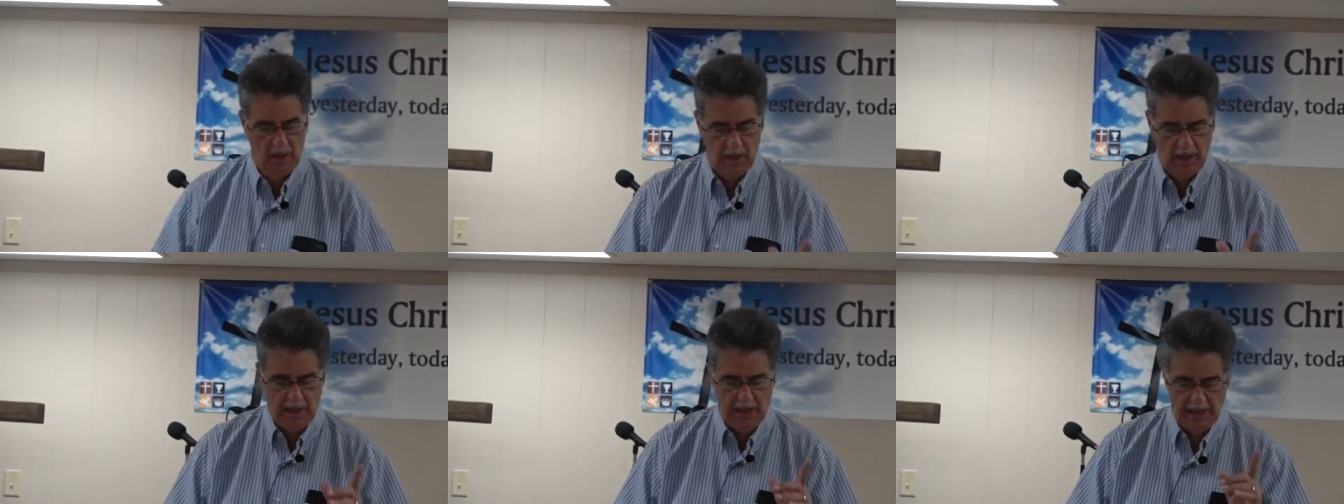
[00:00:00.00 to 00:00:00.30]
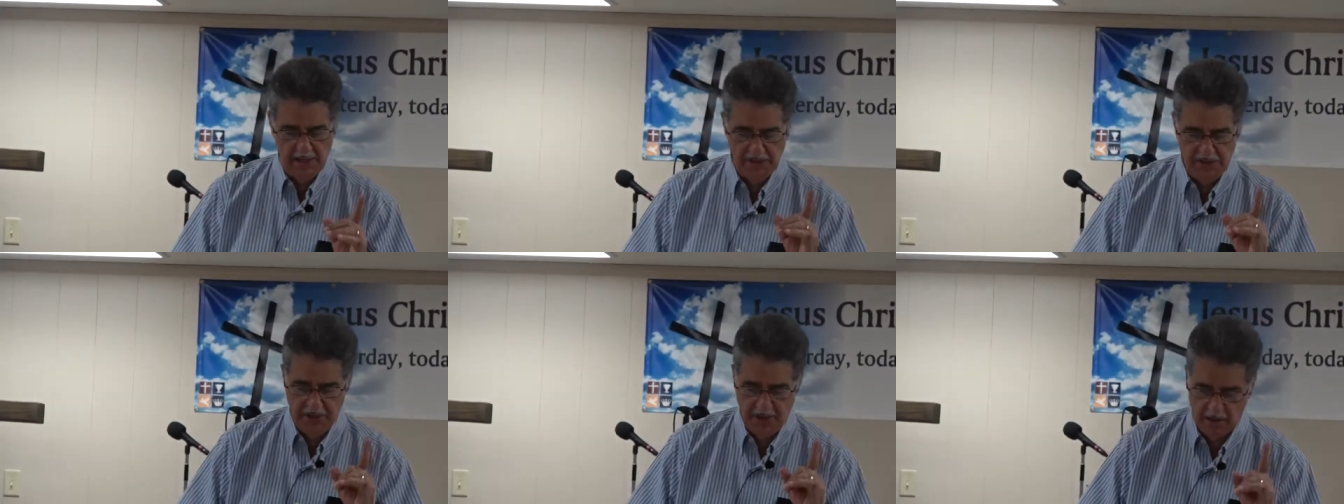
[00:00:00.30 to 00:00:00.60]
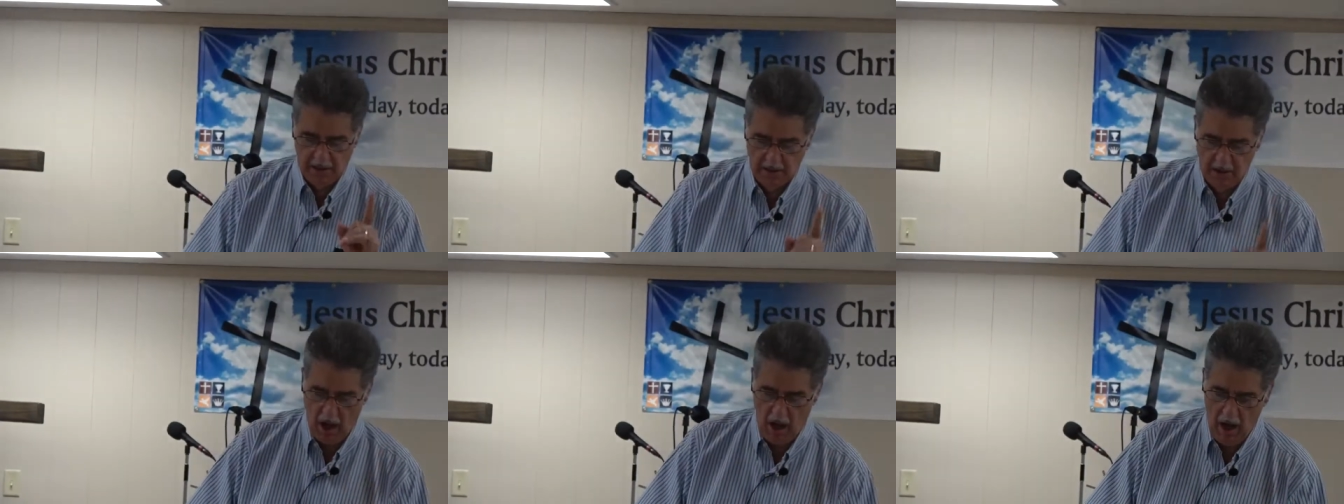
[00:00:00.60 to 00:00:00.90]
It is the
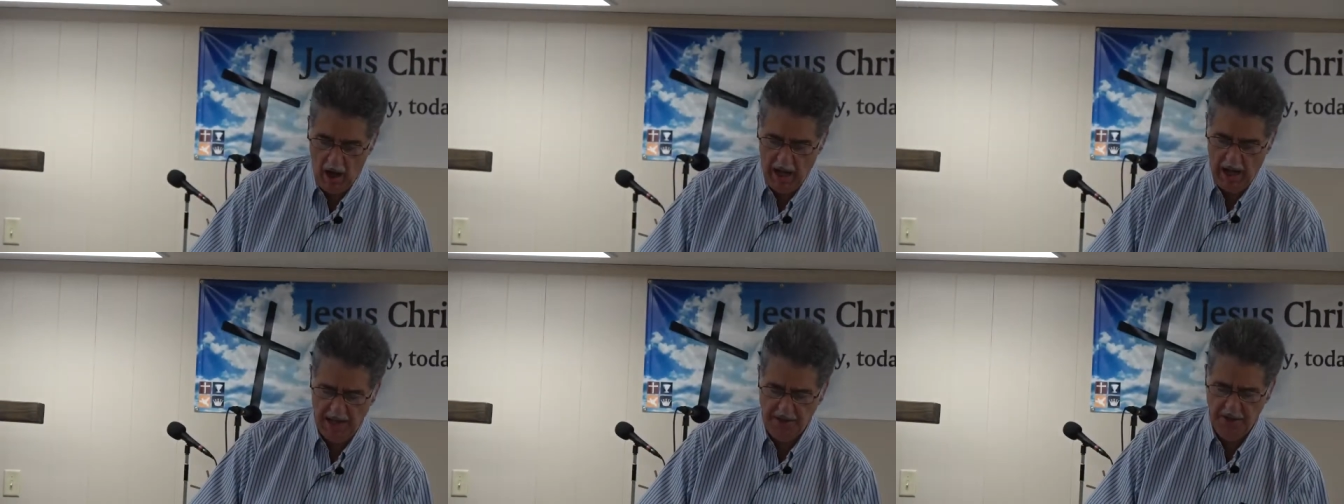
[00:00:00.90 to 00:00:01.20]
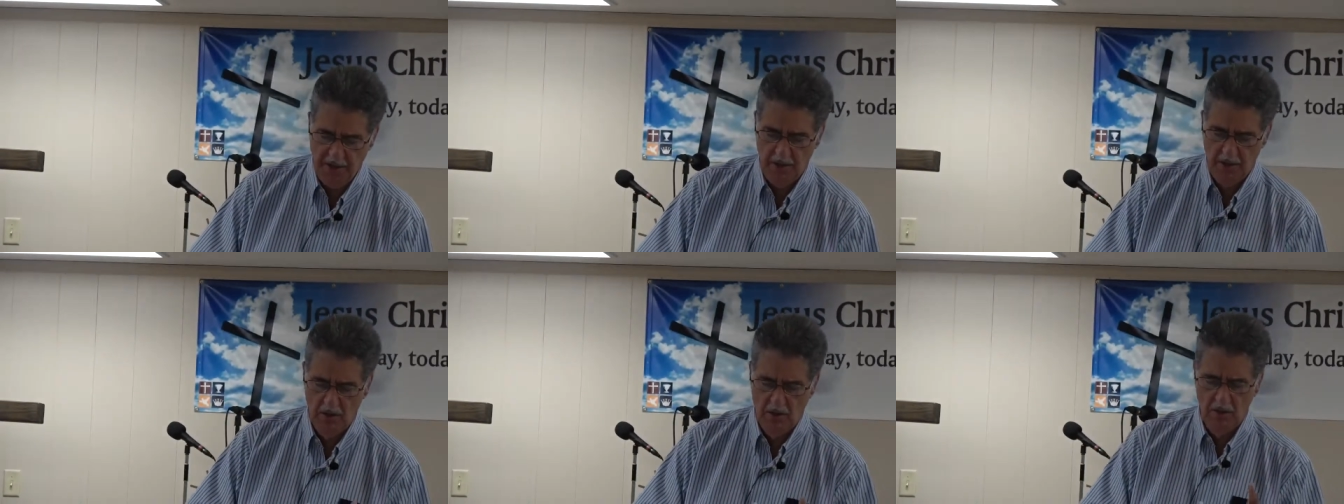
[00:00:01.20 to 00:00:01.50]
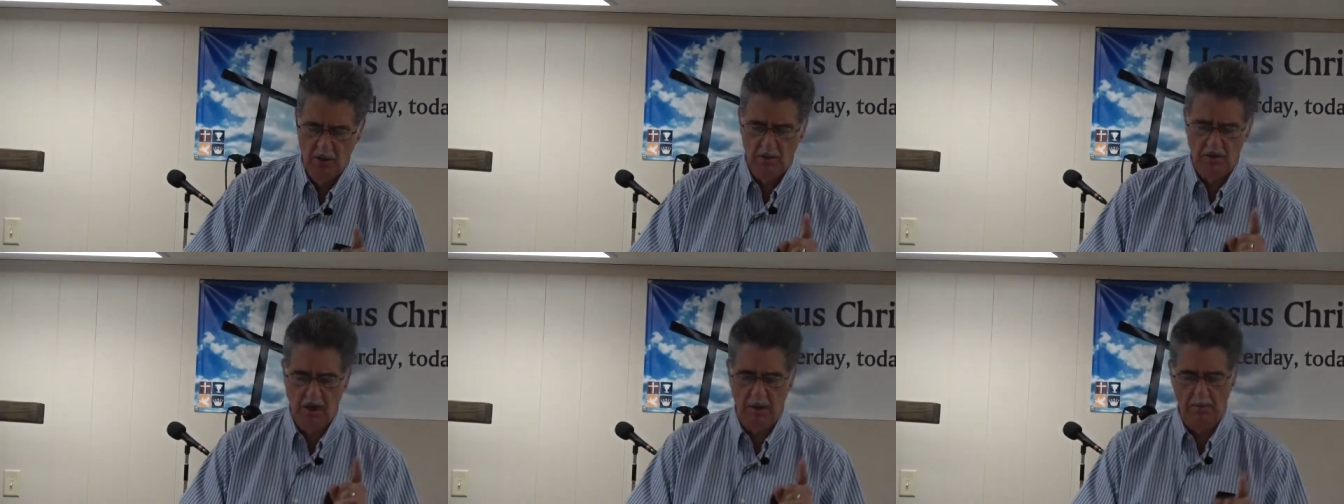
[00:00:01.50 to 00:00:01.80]
God
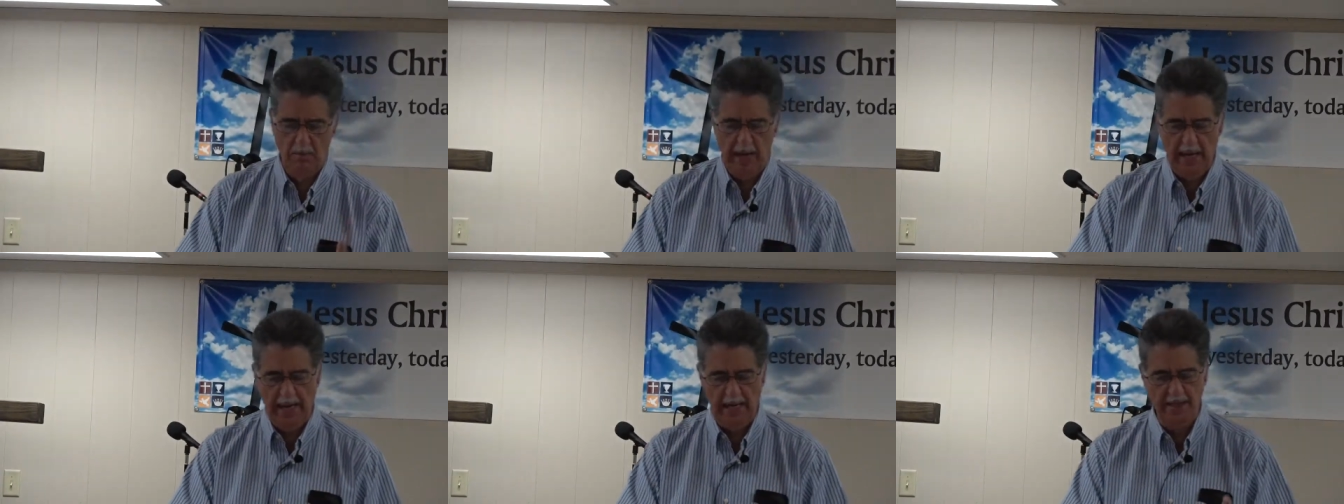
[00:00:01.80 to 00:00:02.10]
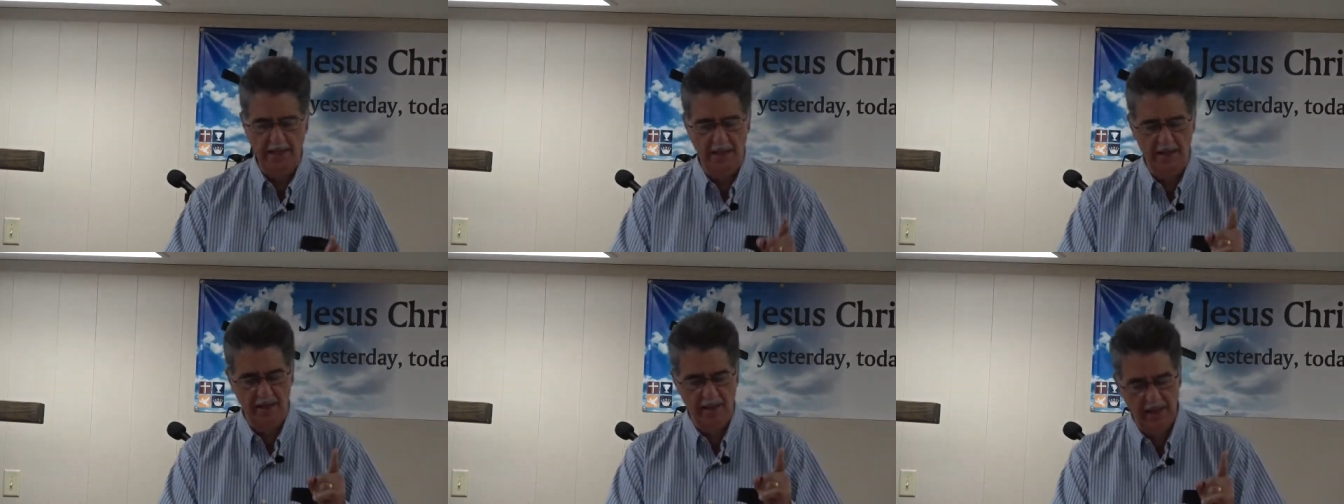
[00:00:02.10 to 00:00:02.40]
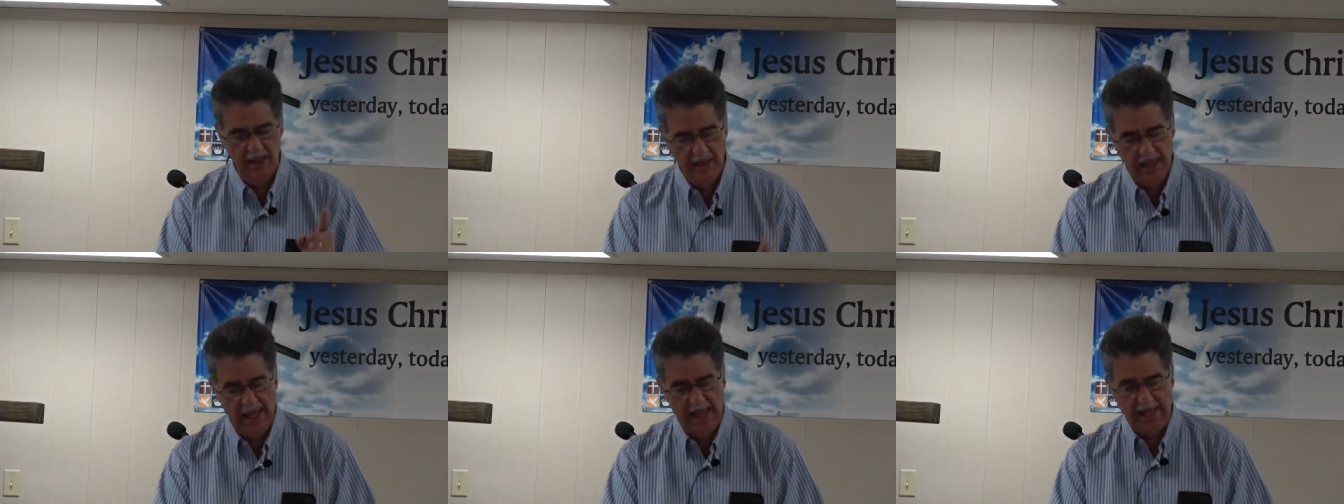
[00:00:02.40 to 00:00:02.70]
who commanded
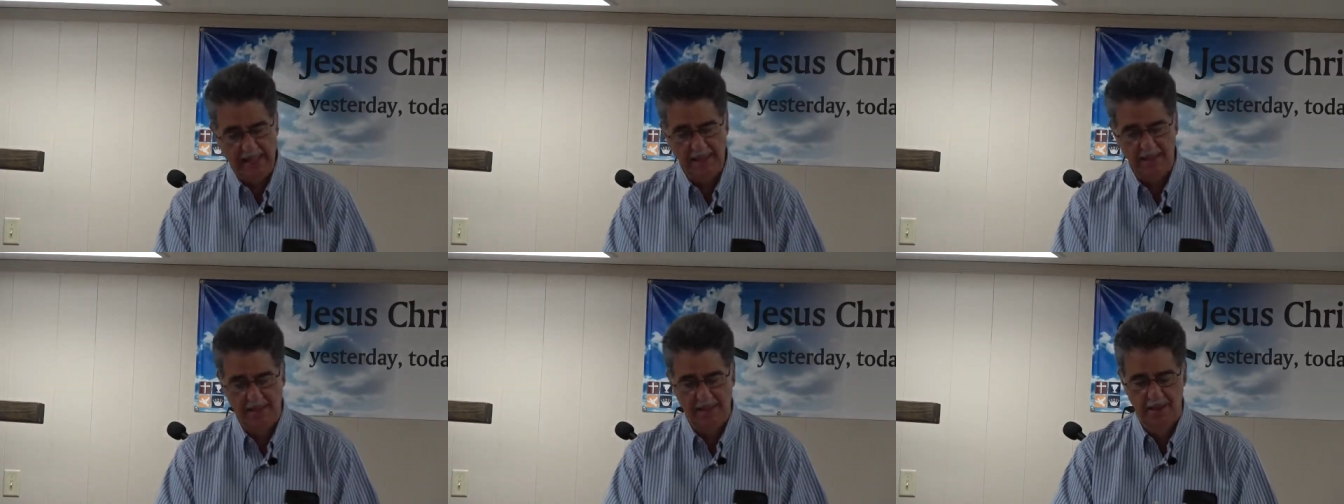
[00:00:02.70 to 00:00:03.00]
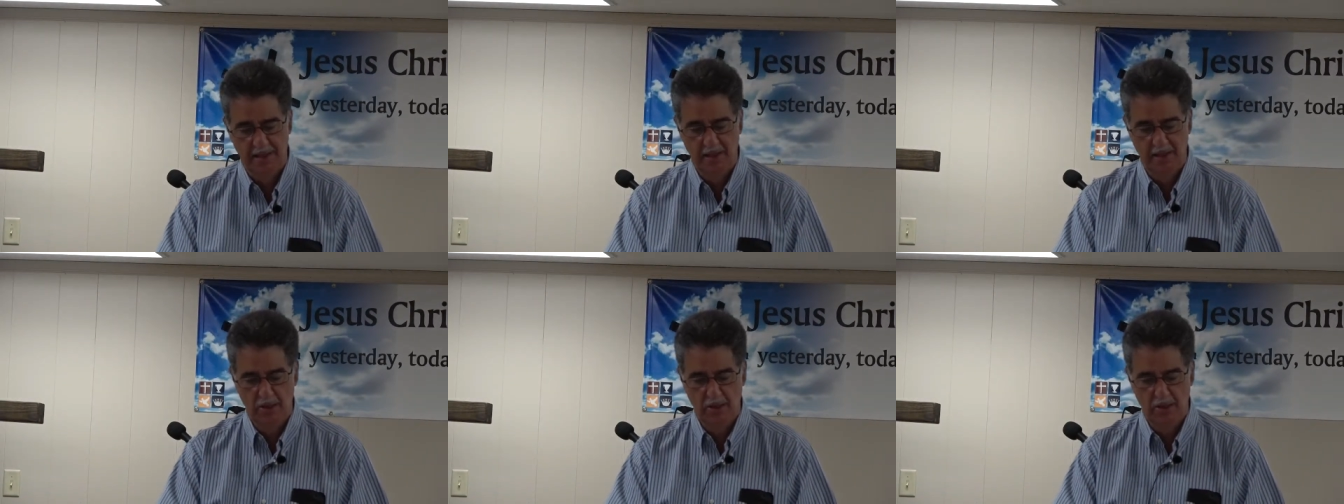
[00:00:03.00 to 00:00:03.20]
light